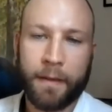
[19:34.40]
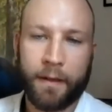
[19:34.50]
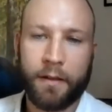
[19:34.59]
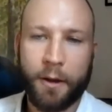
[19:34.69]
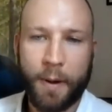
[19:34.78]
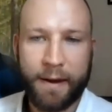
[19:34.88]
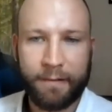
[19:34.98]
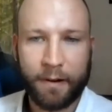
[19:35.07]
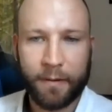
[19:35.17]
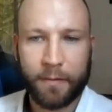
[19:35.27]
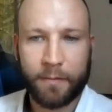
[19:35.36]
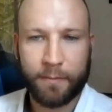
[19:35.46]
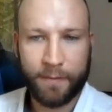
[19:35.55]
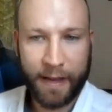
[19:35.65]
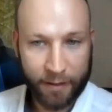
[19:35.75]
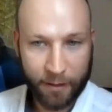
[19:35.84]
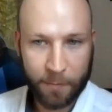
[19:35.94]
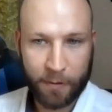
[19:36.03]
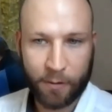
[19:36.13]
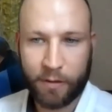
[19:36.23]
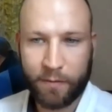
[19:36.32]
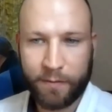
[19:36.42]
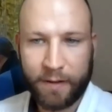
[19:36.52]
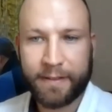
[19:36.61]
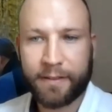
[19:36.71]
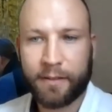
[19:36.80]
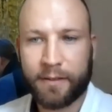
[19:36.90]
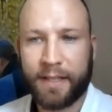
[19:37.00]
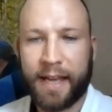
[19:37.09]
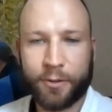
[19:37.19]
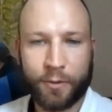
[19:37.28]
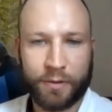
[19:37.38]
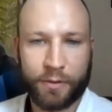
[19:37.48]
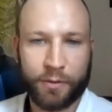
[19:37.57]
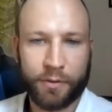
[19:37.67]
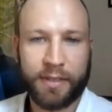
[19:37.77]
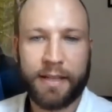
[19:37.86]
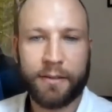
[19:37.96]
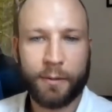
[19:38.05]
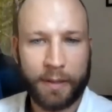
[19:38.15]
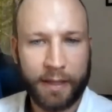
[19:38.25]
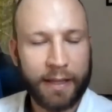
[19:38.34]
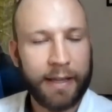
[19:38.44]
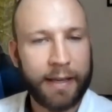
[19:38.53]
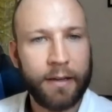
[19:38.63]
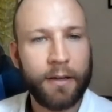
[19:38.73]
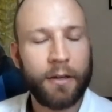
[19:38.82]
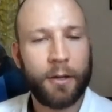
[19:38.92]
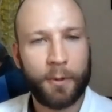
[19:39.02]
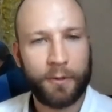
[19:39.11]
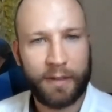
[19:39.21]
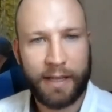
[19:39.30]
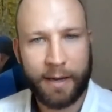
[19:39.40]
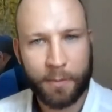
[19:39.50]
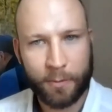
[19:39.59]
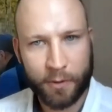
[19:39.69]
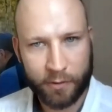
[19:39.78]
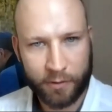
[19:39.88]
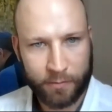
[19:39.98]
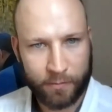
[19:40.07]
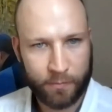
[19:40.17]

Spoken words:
A low error value between the theoretical and actual results tend to indicate a more reliable model.